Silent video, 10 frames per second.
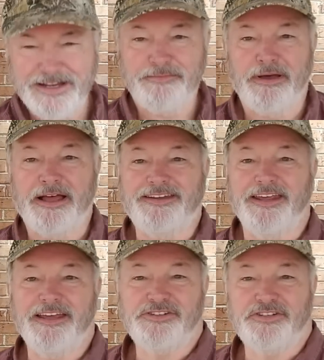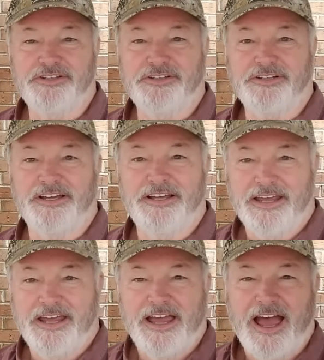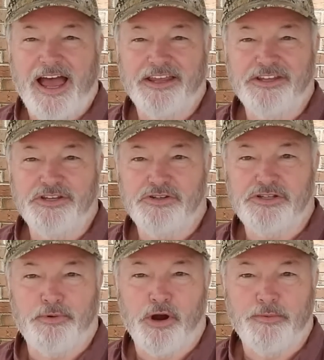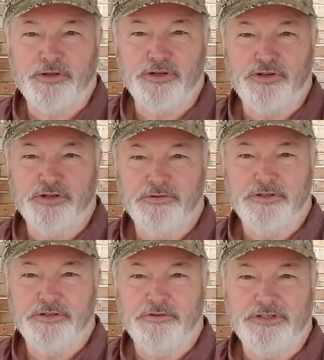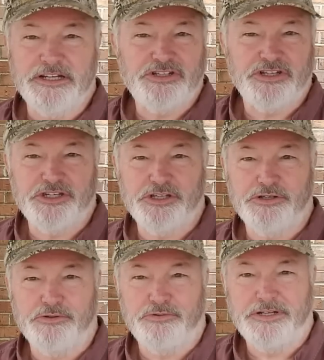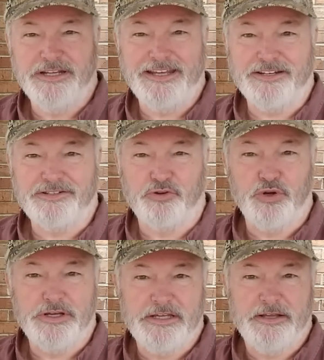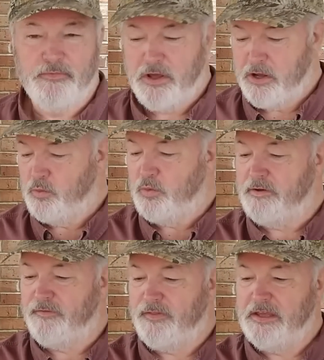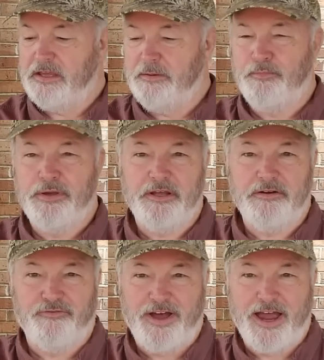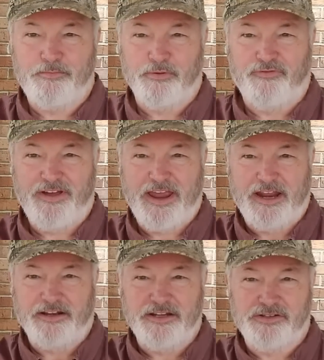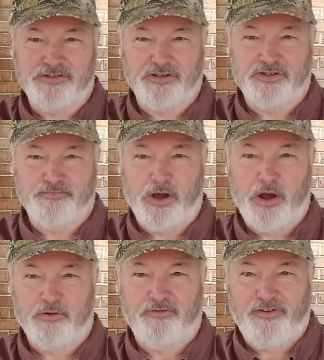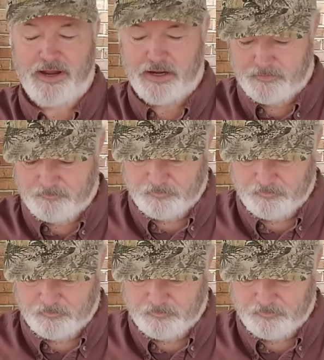my test cook, I used the BBQ GURU DGQ DX3 with the Pit Viper fan. This is the smaller fan,